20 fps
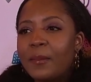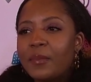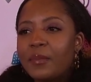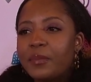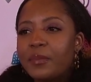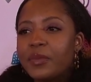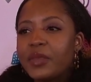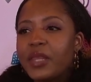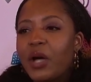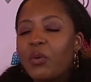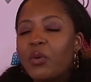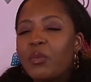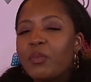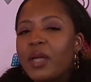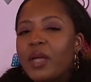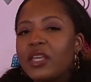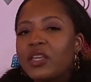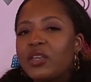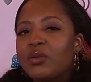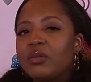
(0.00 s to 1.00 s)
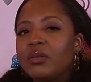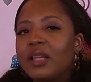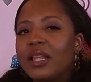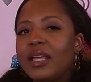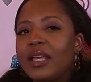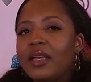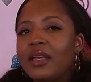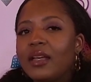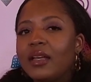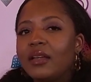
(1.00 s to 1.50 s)
that will make you
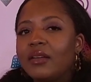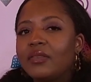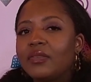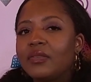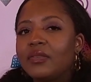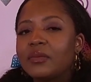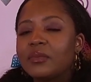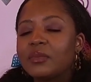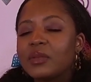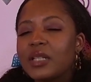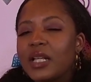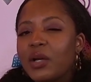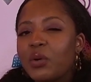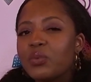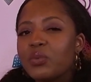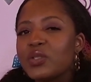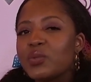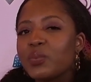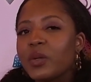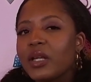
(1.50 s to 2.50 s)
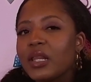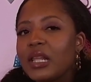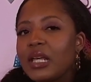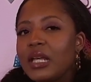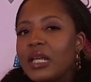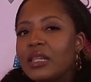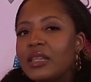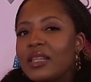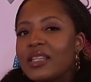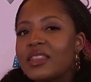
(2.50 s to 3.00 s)
leave. That was really
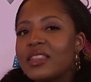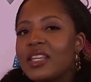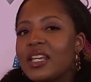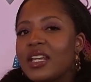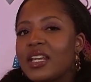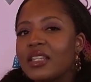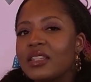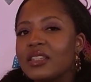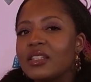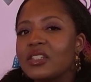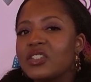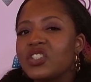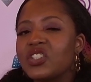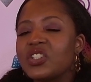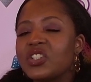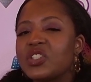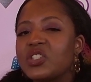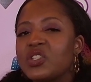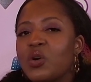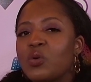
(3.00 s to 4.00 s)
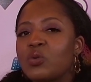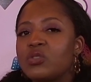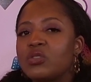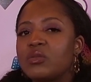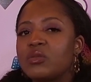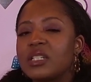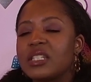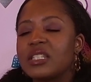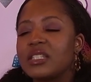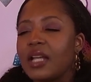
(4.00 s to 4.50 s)
the thing that should have told you to
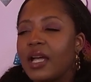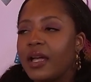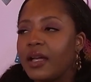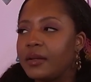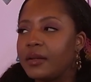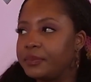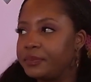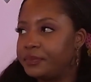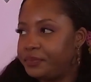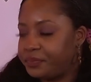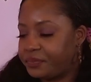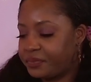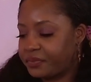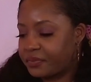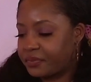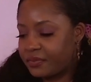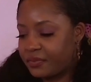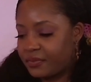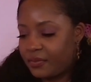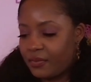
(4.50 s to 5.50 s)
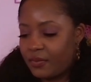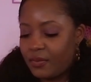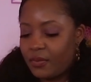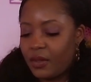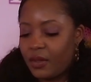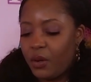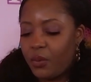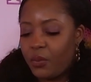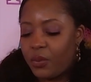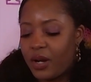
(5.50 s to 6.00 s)
stay.
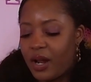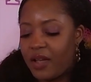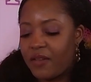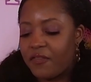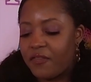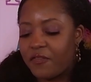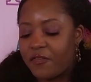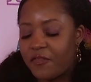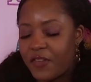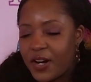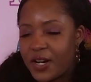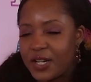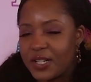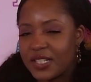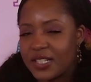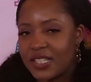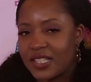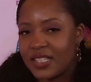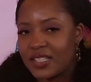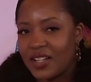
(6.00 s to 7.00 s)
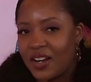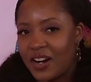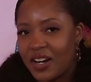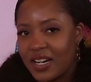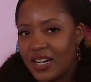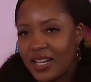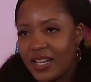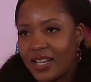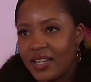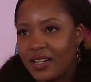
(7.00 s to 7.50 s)
When I first
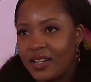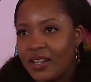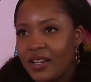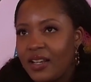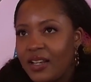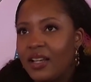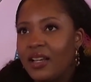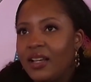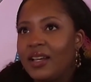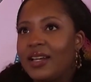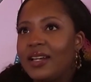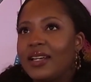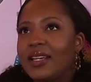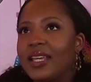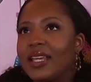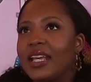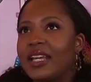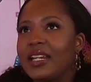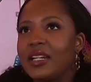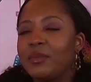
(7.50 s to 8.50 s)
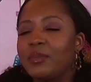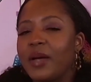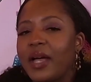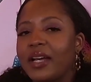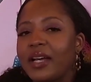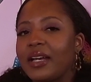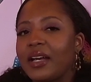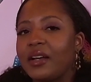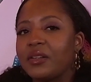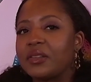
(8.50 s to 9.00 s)
started getting back
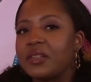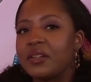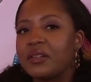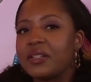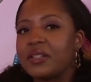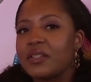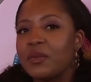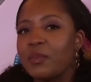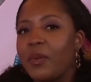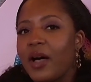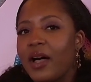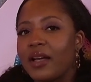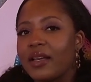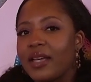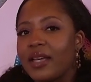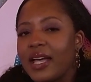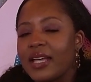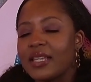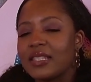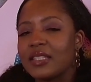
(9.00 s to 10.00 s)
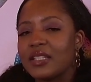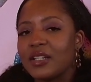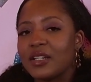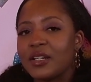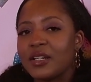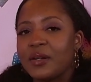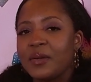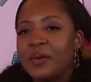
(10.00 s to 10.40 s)
out there as a podcaster,